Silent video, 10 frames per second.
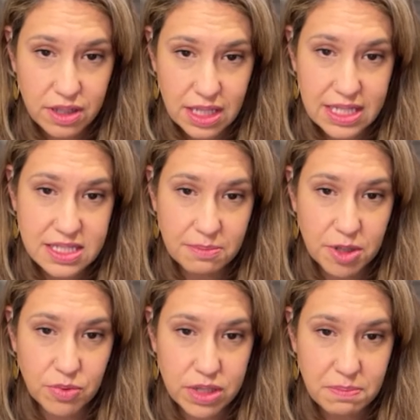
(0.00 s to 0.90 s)
that
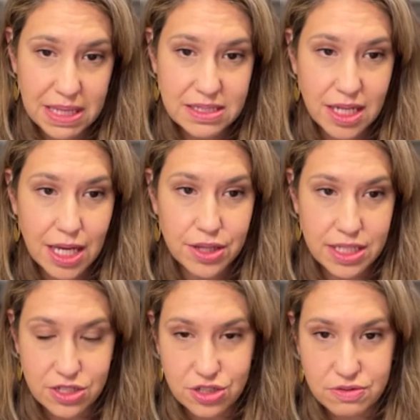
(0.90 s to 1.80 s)
someone with mental health
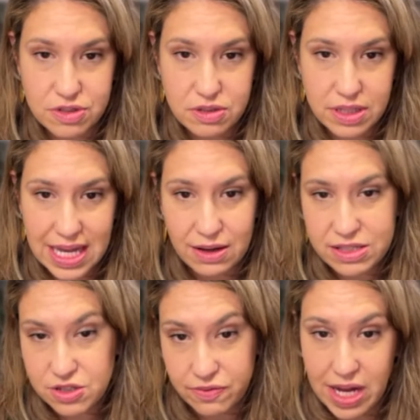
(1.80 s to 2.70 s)
issues can't
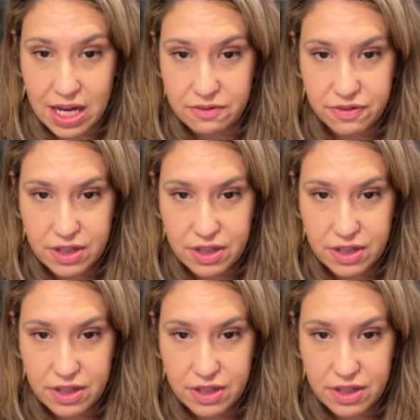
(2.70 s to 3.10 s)
survive.